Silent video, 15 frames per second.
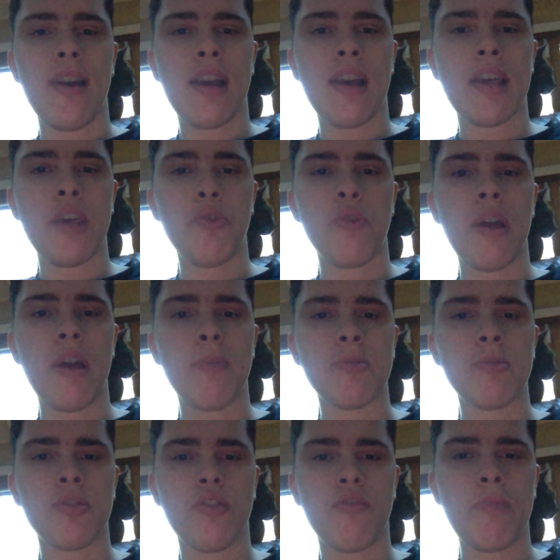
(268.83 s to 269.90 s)
acute
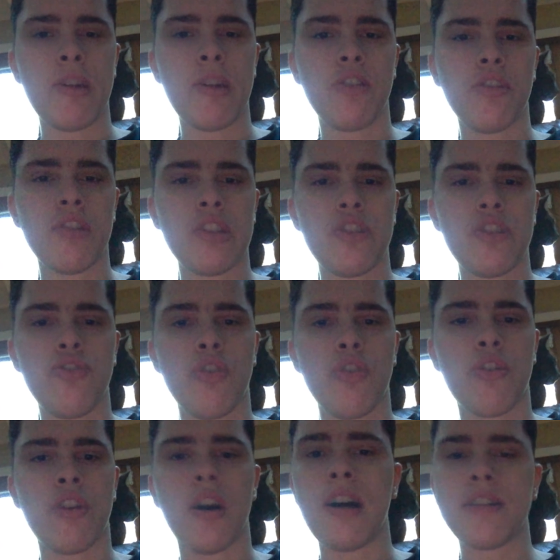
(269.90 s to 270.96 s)
episode of mental illness and you go
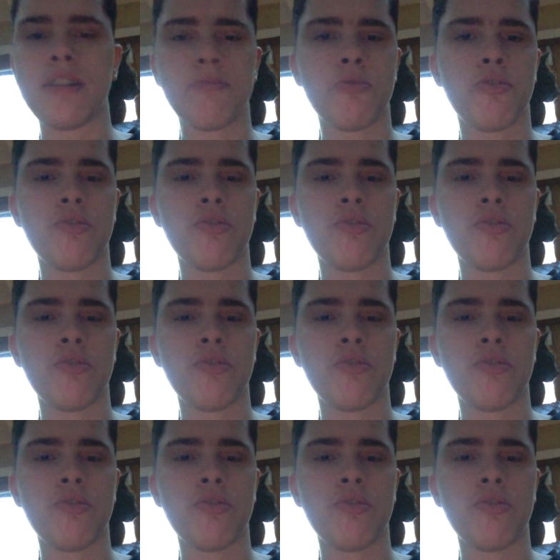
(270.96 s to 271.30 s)
to a hospital.